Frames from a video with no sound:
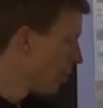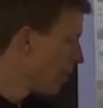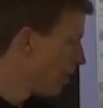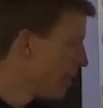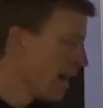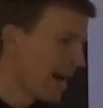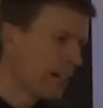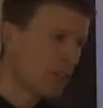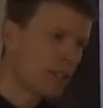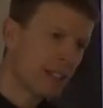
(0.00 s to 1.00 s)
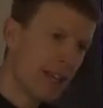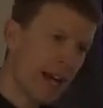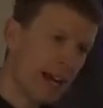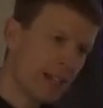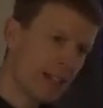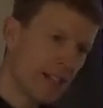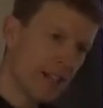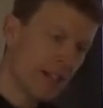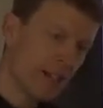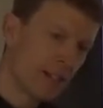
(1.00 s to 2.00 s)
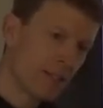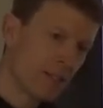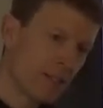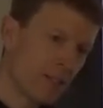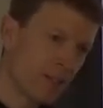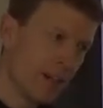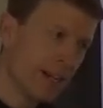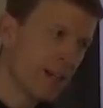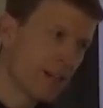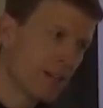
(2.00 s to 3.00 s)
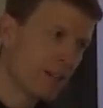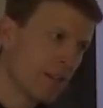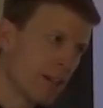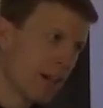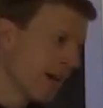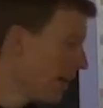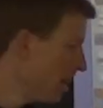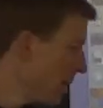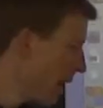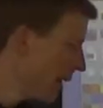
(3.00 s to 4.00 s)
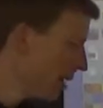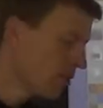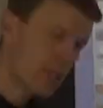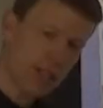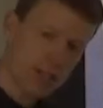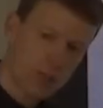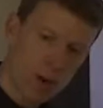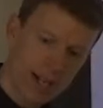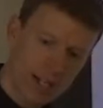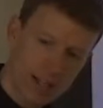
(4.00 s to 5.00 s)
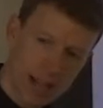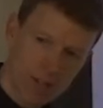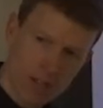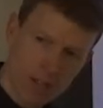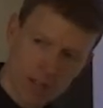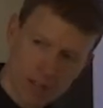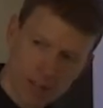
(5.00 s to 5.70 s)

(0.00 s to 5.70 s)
well, 9 goes into 18, right? And 9 goes into 27.